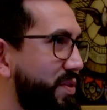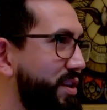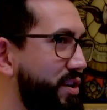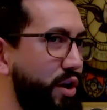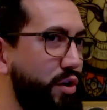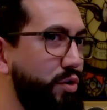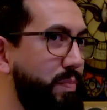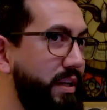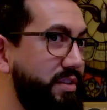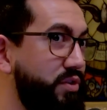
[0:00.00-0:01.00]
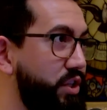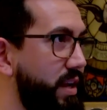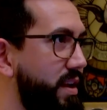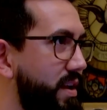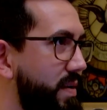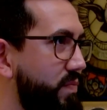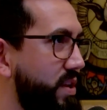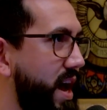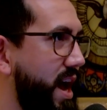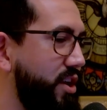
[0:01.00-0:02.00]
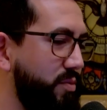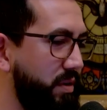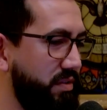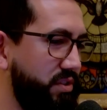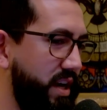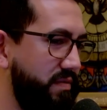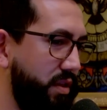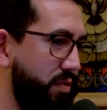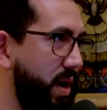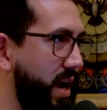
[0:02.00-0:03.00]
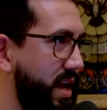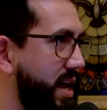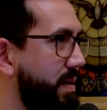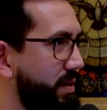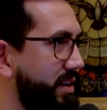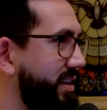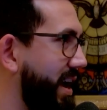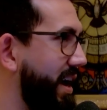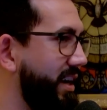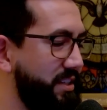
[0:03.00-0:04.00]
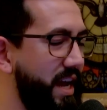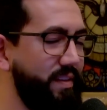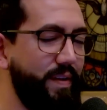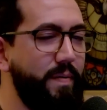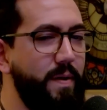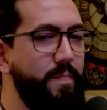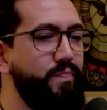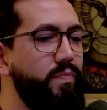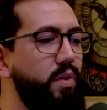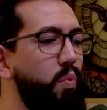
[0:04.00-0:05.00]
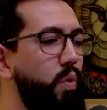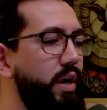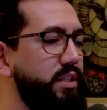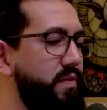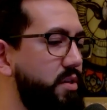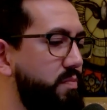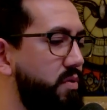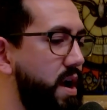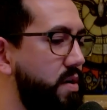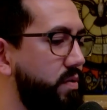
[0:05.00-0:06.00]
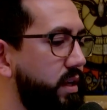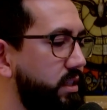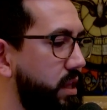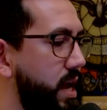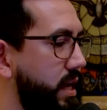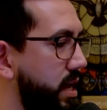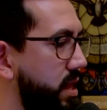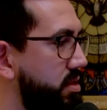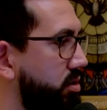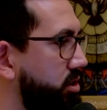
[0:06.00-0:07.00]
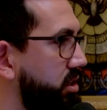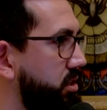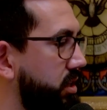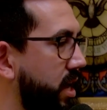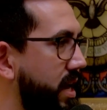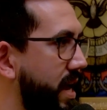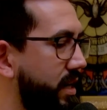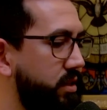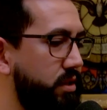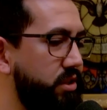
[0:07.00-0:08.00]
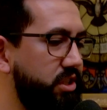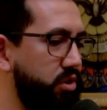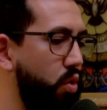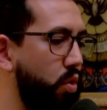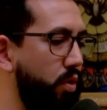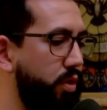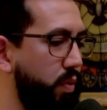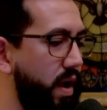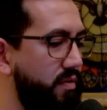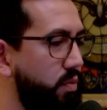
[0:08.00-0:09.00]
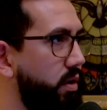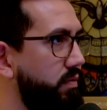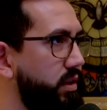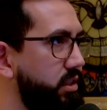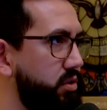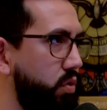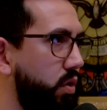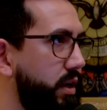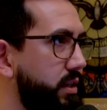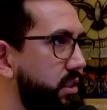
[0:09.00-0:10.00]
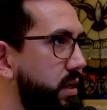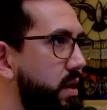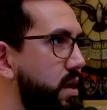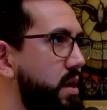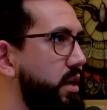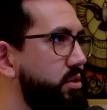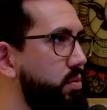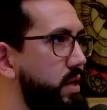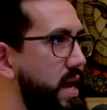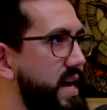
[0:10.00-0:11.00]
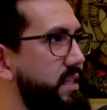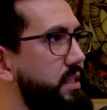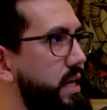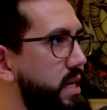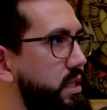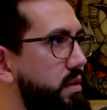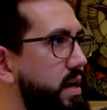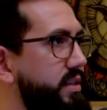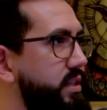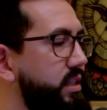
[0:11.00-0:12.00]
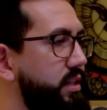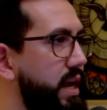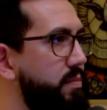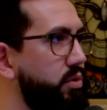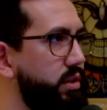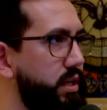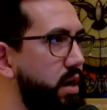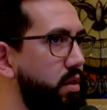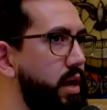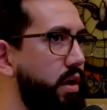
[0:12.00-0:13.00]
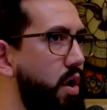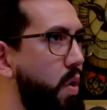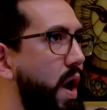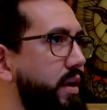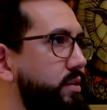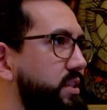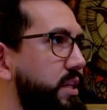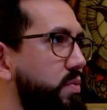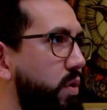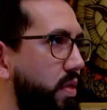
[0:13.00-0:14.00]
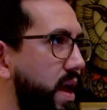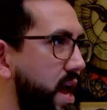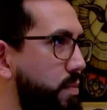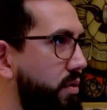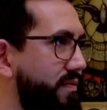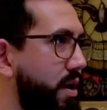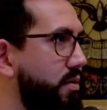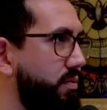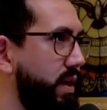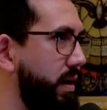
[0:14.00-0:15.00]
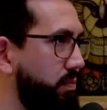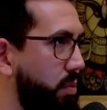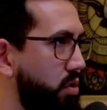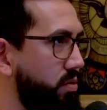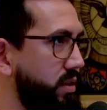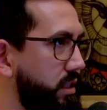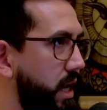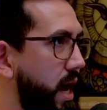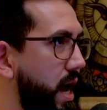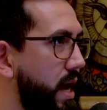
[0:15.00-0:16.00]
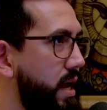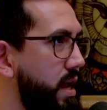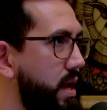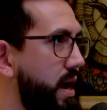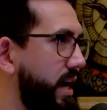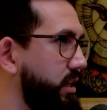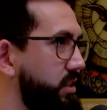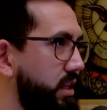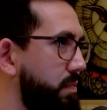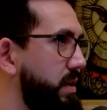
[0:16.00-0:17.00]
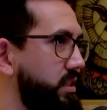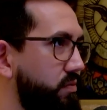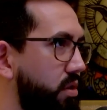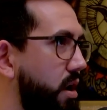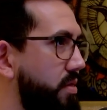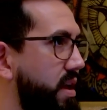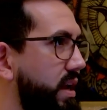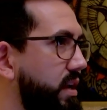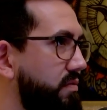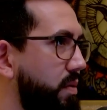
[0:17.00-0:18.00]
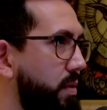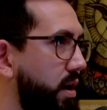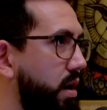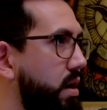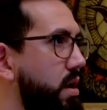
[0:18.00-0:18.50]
you know, you must have shaved. Yeah, you must have shaved at three A M Right. Yeah, exactly. Whereas Father Brown is like, there's this connect to the soul through every one of these stories. And so he has an intellect, and he's able to tell, like, oh, I could see where the hammer fell that murdered this guy. I can see the piece of cloth hanging from there.